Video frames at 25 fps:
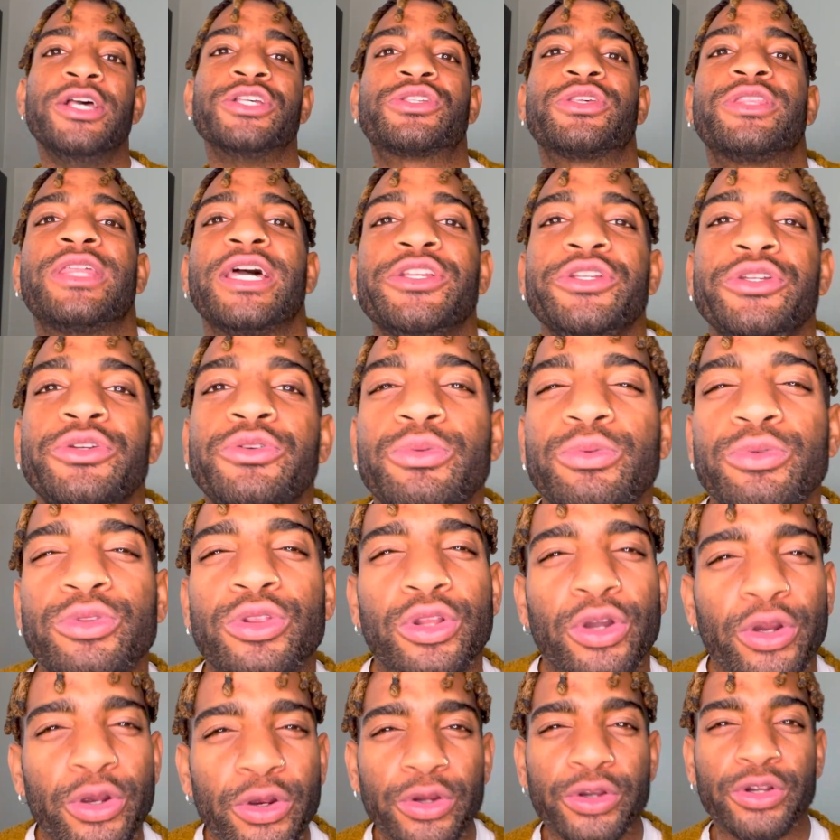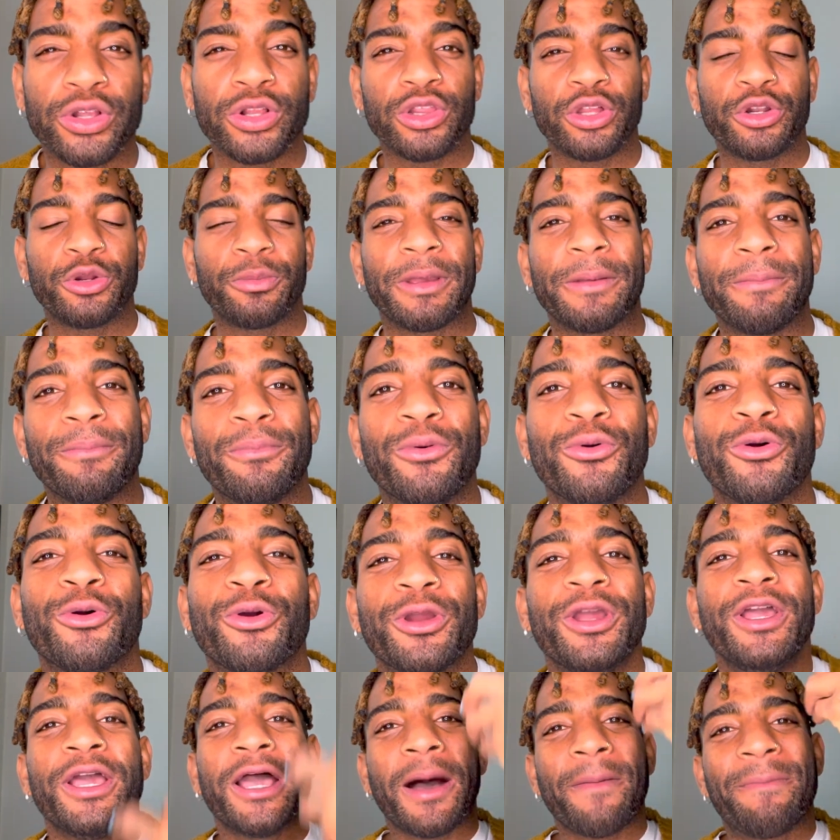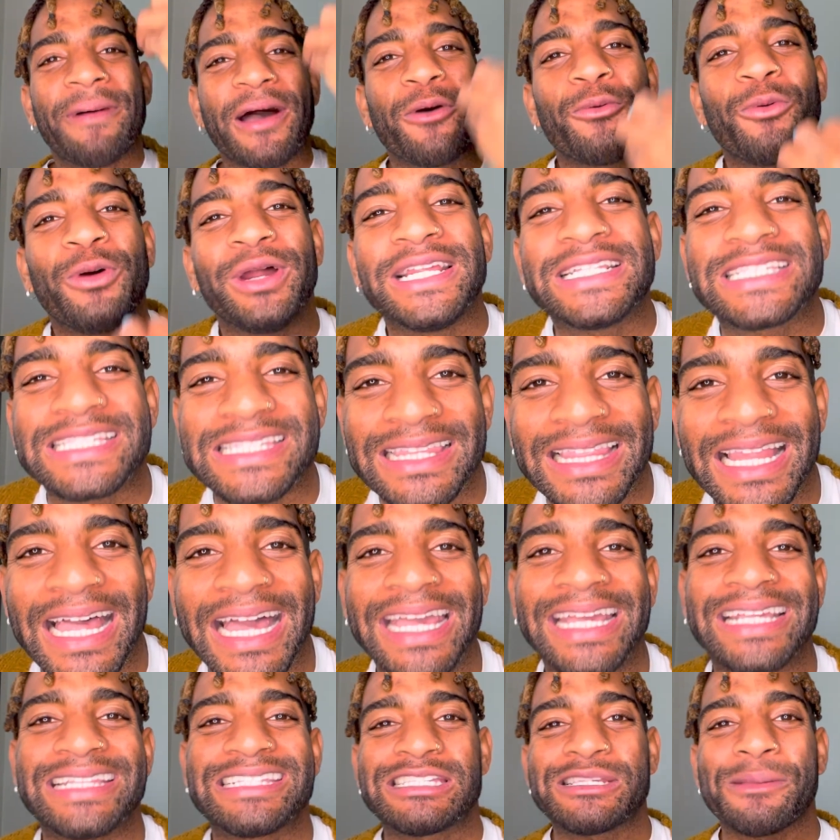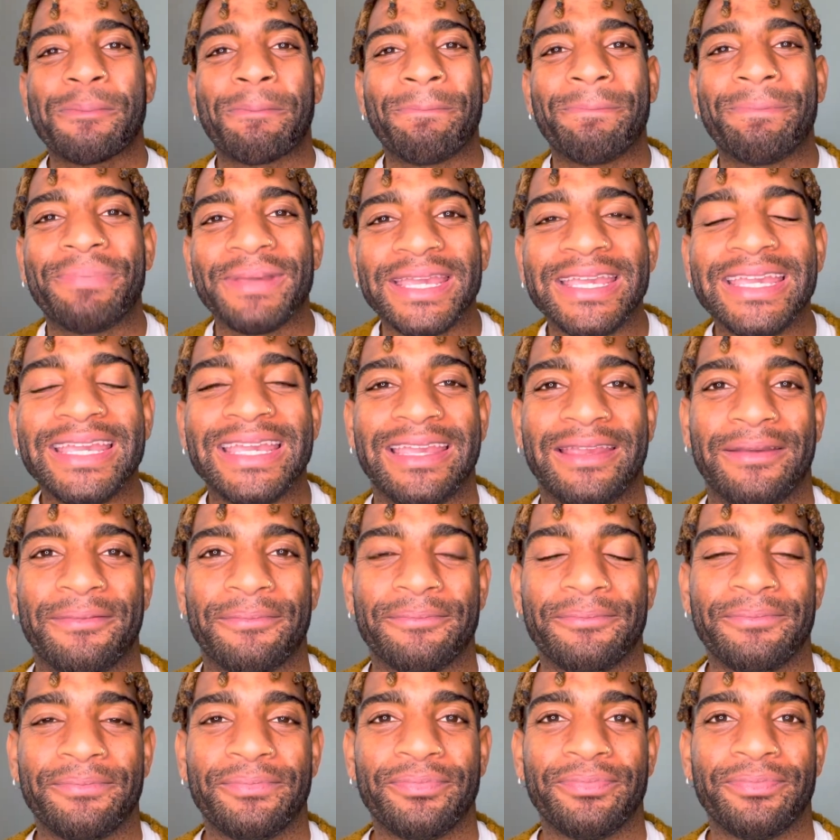so that you learn a little bit more about what it's like to be.